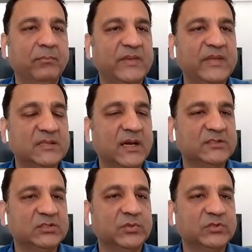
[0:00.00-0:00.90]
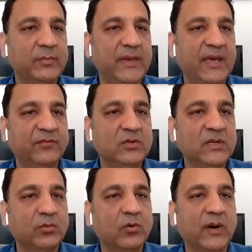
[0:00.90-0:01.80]
these customers may have
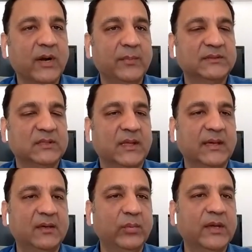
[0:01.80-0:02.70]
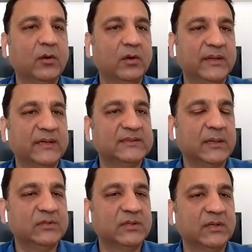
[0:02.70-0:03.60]
unique requirements like we can only
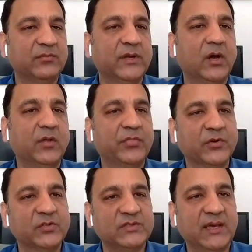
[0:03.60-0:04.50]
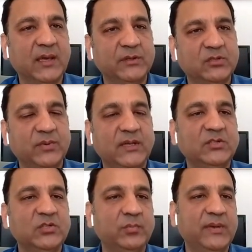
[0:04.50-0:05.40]
accept delivery on Thursday between
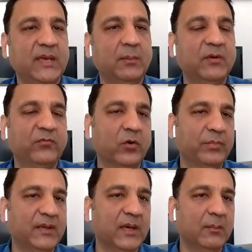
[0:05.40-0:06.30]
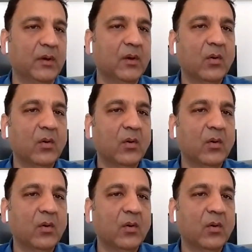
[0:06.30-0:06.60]
2 p.m. and 4 p.m.